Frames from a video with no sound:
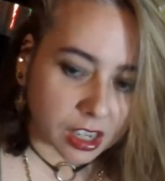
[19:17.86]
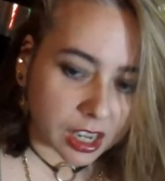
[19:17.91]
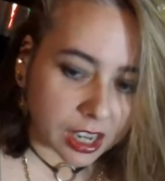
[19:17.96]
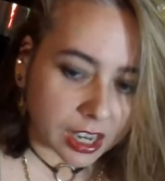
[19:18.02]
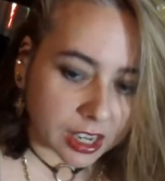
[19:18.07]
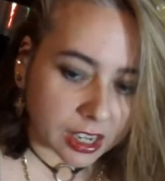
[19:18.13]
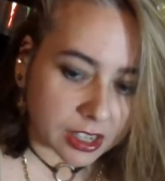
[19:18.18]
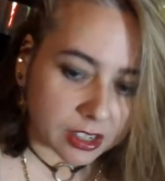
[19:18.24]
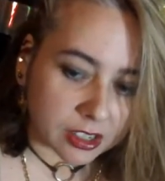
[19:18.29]

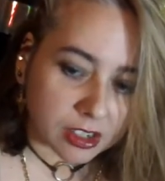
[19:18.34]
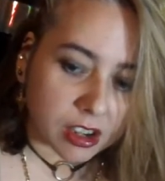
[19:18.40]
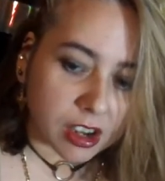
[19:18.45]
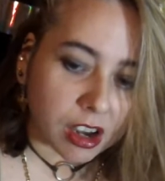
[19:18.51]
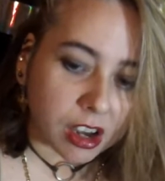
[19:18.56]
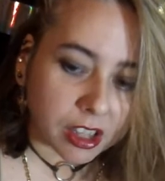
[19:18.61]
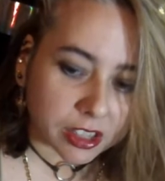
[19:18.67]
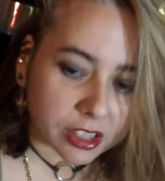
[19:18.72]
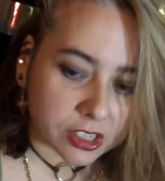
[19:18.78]
and
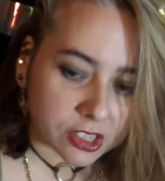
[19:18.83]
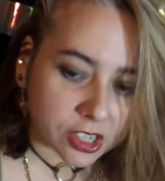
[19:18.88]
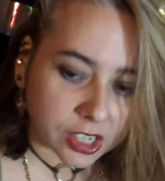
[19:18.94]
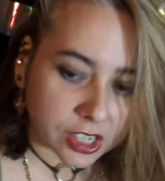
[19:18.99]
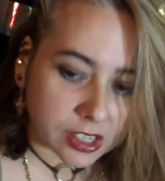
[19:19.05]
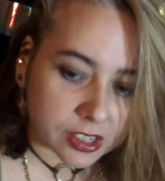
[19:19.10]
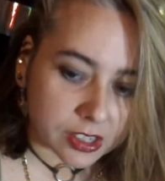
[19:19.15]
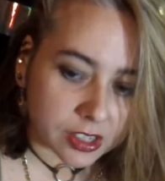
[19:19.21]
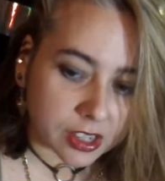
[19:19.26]
all the
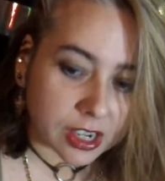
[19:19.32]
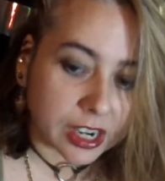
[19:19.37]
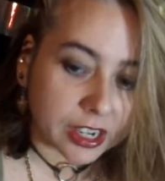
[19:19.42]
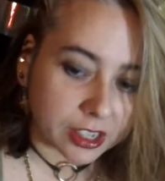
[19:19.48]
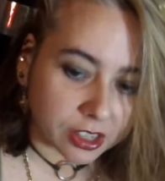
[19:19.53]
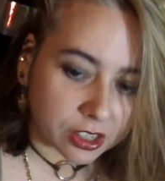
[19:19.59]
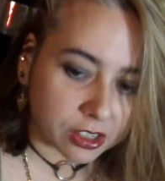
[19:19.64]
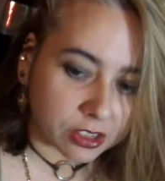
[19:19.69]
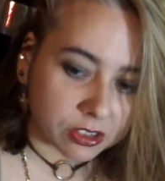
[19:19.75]
chains that I
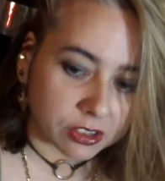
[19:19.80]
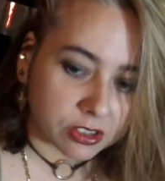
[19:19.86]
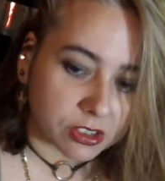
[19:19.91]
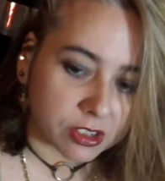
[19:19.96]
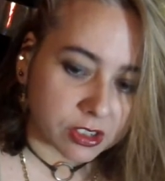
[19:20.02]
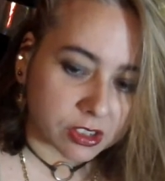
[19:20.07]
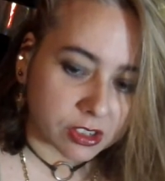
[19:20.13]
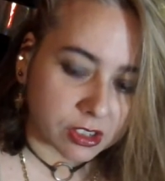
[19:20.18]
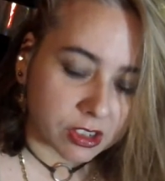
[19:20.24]

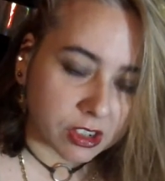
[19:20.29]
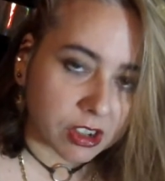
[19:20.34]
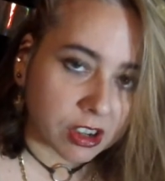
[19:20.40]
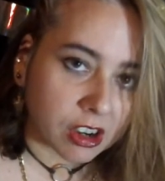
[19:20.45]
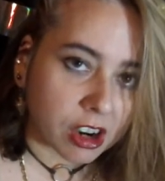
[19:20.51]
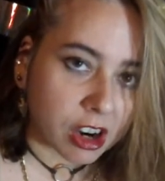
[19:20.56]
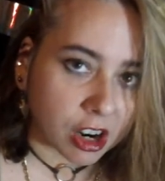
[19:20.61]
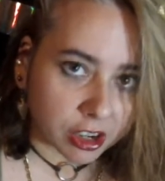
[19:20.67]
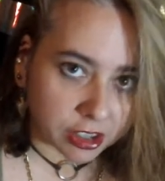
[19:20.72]
use
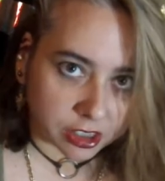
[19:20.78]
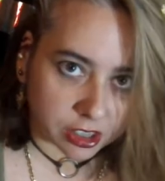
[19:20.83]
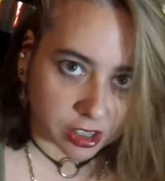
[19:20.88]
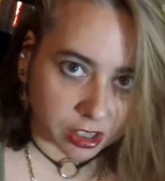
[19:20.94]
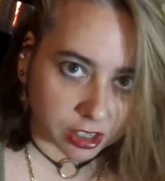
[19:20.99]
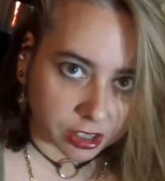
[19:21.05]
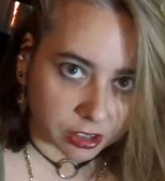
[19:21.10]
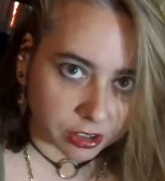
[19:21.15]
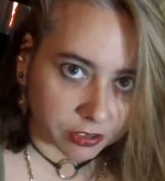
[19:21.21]
are
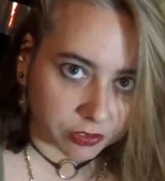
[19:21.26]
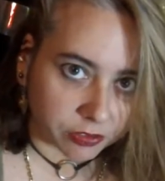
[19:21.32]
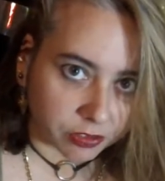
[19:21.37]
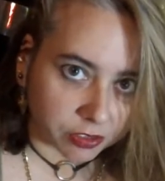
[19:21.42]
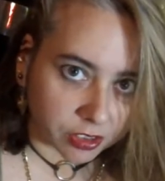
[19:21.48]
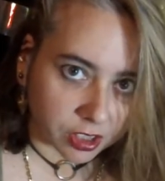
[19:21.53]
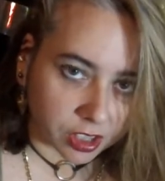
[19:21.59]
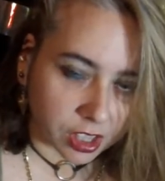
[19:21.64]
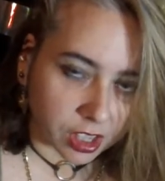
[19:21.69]
thicker.
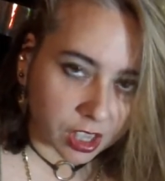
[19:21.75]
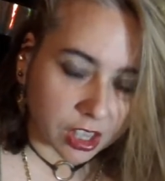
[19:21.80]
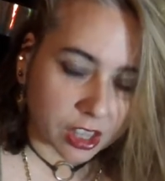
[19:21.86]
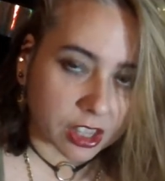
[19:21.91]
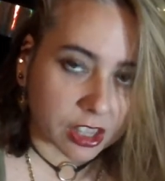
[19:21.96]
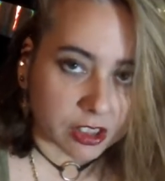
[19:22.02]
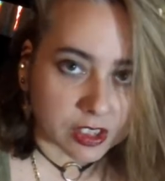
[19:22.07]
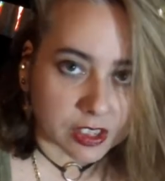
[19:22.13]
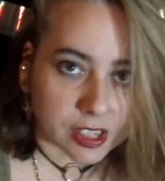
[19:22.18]

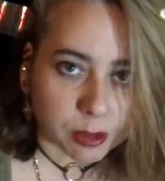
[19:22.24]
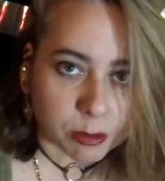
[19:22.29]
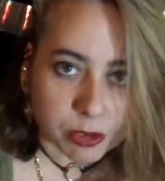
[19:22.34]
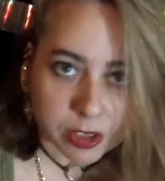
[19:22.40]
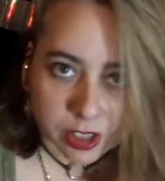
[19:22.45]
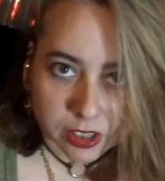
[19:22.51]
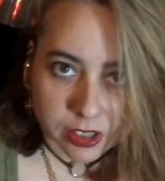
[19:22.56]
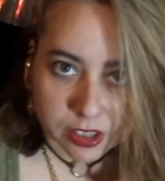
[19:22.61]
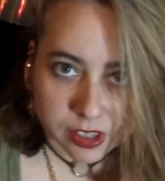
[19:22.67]
They're the same
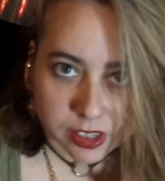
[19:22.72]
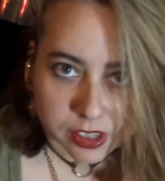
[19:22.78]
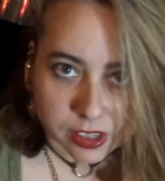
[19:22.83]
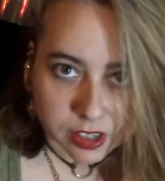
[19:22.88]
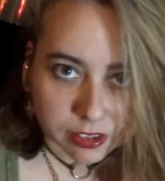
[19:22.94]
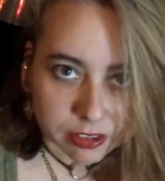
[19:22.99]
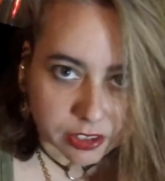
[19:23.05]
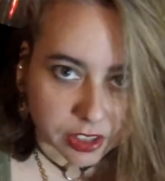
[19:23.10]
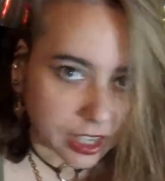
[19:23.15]
thickness
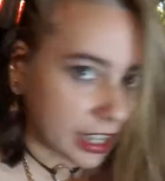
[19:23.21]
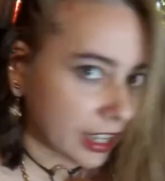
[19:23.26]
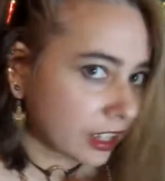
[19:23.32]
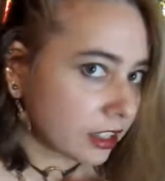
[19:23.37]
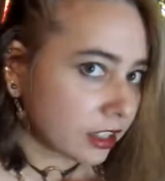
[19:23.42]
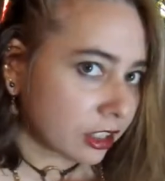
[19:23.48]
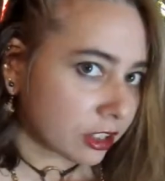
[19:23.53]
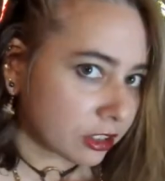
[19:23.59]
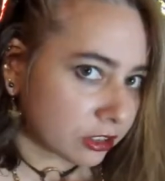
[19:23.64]
as the
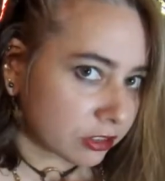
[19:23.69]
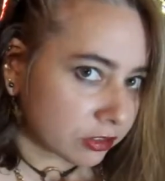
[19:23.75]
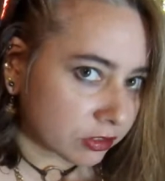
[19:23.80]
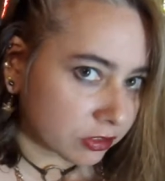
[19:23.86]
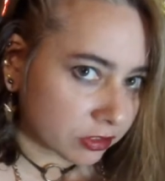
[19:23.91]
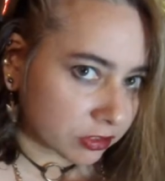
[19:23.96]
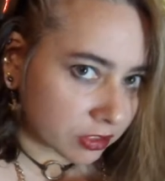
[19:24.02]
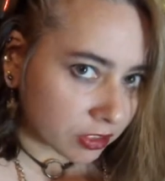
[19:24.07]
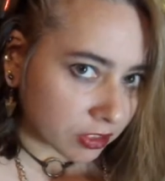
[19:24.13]
halo
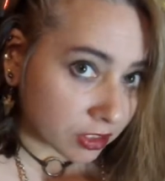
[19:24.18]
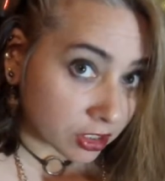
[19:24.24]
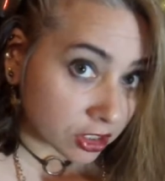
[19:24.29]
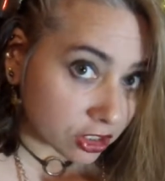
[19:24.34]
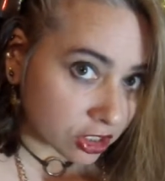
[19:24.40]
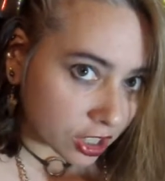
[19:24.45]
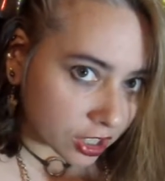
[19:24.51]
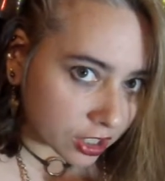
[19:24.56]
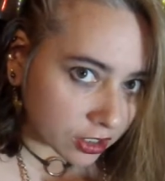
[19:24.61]

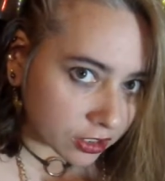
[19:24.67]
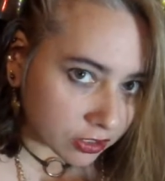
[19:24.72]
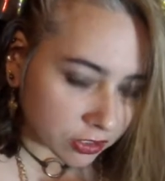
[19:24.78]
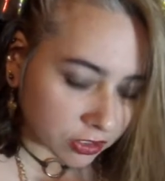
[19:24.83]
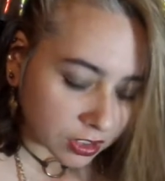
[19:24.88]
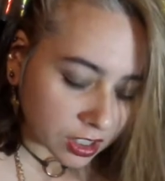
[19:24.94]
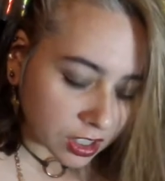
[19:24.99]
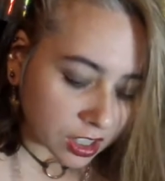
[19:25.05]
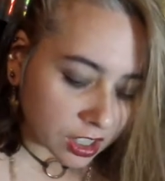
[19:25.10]
chain.
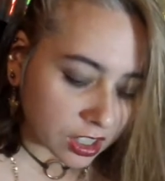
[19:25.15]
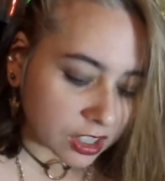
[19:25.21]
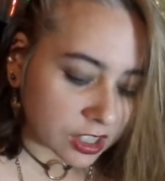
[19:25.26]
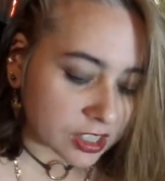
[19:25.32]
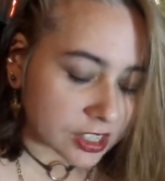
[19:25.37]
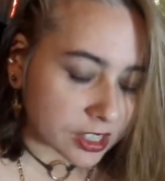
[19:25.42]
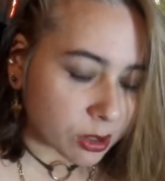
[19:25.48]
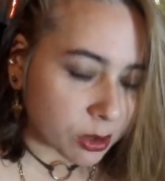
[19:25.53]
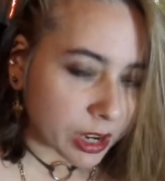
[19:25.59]

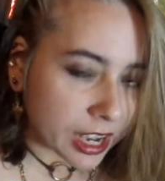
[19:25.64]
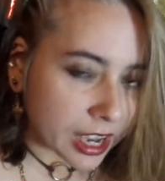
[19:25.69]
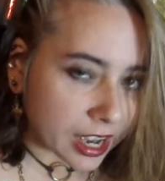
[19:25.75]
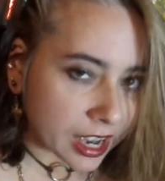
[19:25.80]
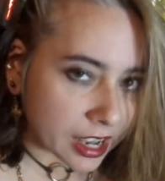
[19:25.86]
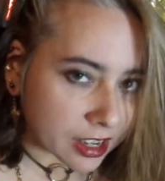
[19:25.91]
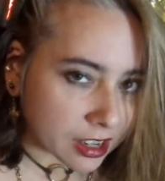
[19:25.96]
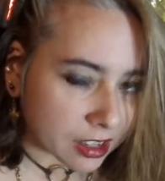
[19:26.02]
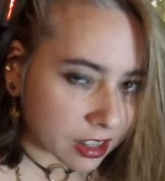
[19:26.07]
So I
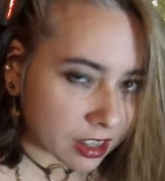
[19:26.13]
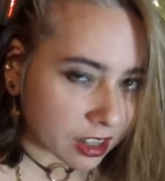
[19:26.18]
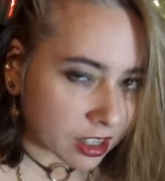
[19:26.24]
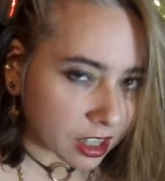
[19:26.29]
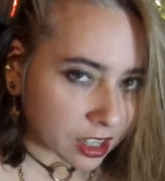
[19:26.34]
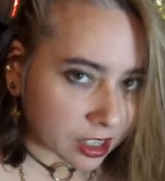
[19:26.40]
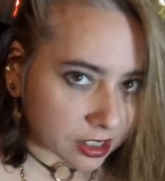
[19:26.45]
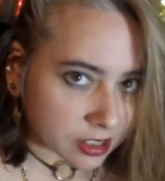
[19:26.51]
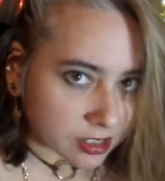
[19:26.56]
had a
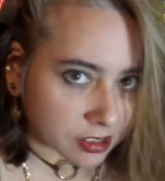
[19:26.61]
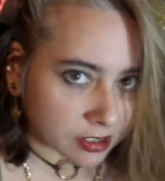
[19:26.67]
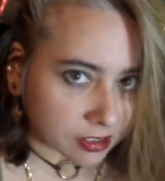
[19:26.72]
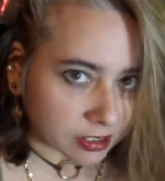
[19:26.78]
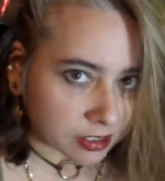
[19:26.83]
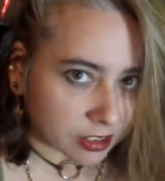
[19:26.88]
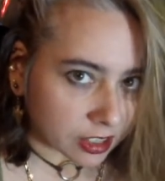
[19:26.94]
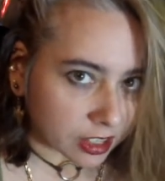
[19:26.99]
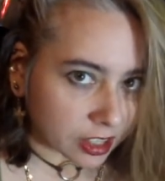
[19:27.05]
thought,
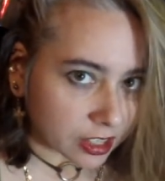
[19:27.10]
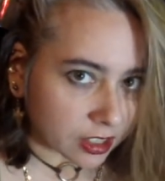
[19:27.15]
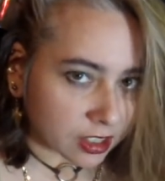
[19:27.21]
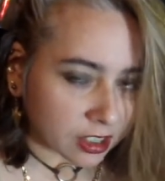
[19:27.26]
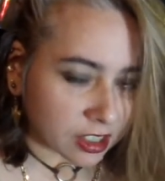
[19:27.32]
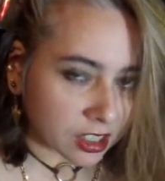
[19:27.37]
yeah?